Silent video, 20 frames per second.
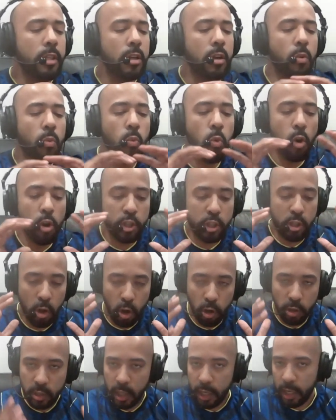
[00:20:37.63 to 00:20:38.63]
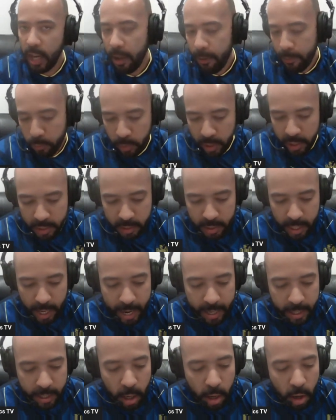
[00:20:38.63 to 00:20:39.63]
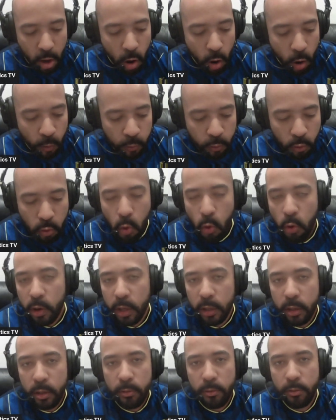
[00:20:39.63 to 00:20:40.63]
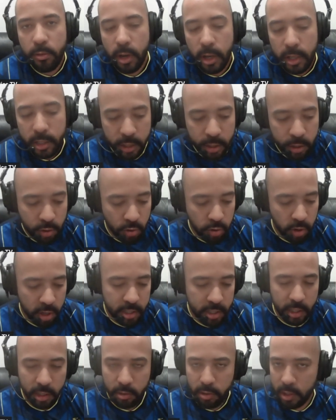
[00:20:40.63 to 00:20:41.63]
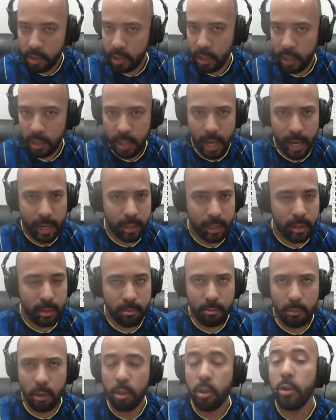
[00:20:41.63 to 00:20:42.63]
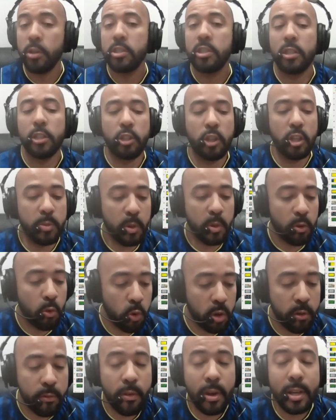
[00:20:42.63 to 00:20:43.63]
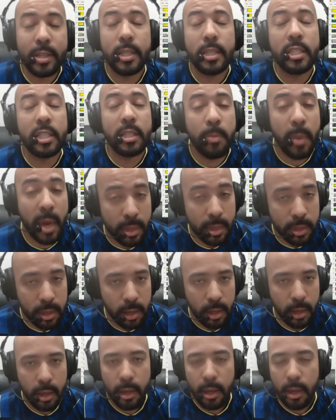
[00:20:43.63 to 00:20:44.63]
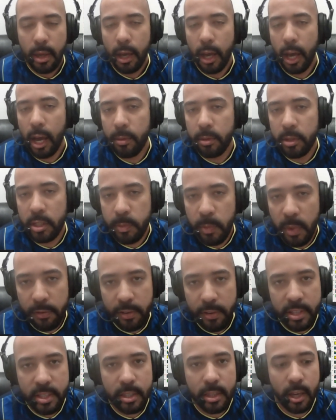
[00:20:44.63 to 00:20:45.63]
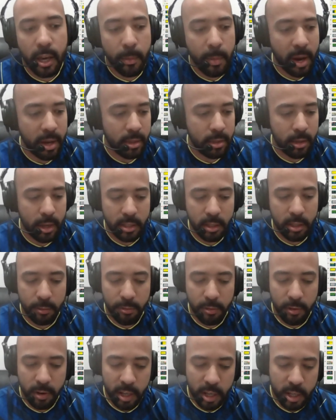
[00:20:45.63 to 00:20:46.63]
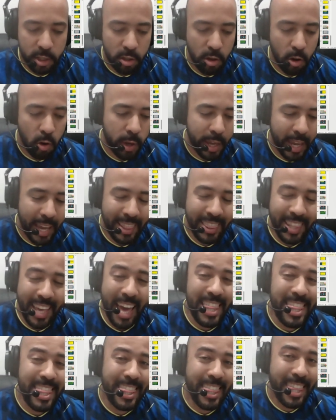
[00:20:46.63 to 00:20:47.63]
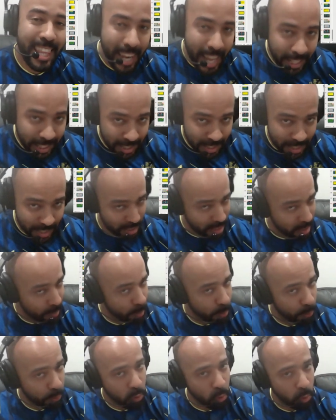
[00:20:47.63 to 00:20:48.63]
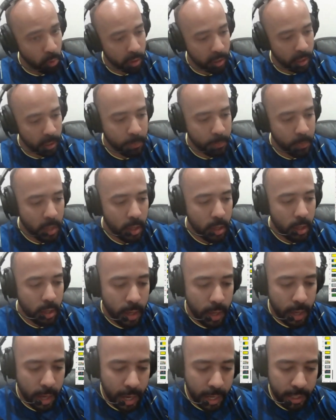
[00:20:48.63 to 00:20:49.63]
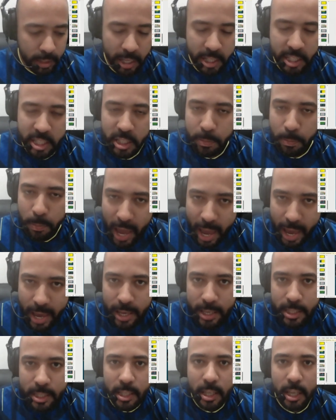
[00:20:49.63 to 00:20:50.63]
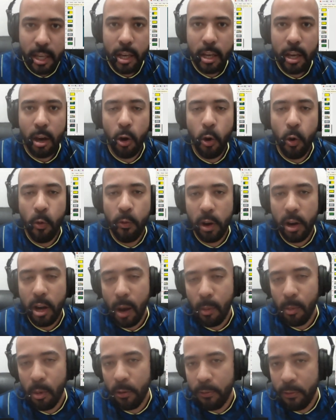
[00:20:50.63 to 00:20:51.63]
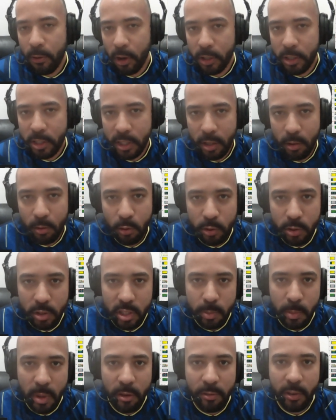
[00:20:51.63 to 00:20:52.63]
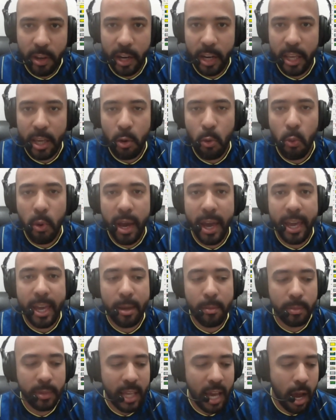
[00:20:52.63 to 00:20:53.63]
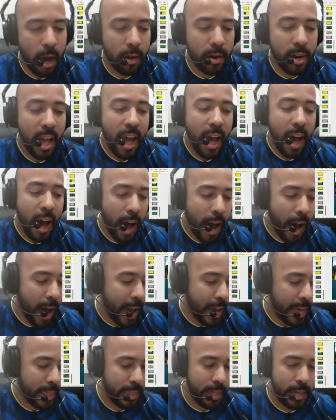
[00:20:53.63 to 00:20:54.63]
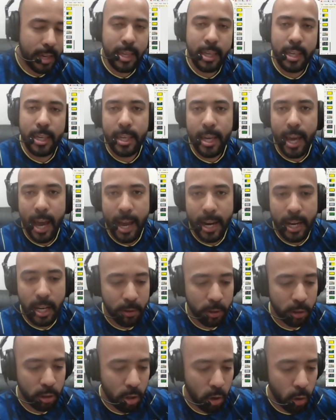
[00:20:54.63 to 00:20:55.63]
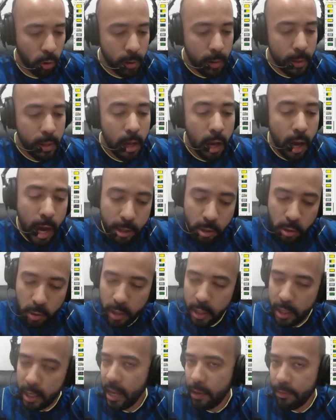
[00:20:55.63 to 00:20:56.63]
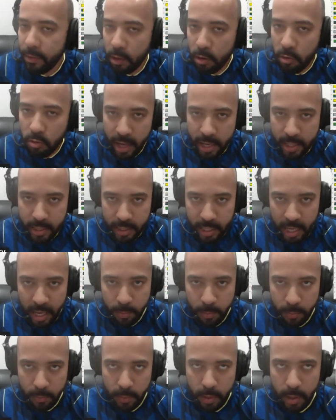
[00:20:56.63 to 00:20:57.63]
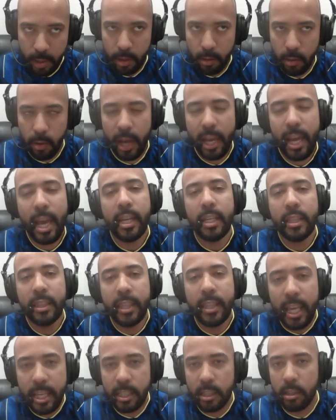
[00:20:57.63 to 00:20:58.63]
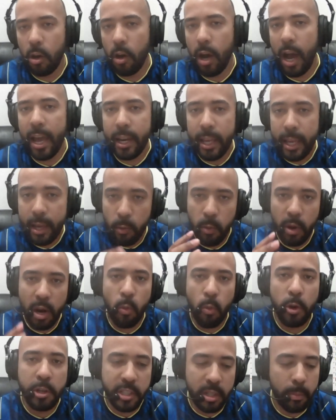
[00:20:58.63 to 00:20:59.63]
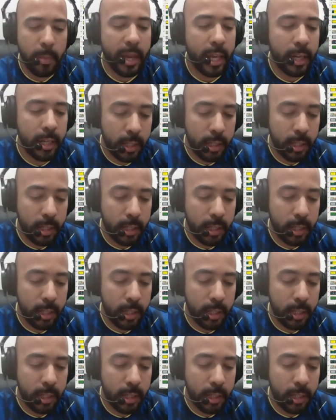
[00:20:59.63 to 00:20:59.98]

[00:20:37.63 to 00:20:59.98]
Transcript: Was on the left wing side of Gordon versus Christie. Christie is like, no, excuse me, Gordon versus Smith. Smith is about 33 years old. Can the athleticism of Gordon and his pace overcome a 30-year-old Smith? Can he wear him down? I think he can, even though I know they didn't have the greatest game. Or he had a decent, when I watched him back, he had a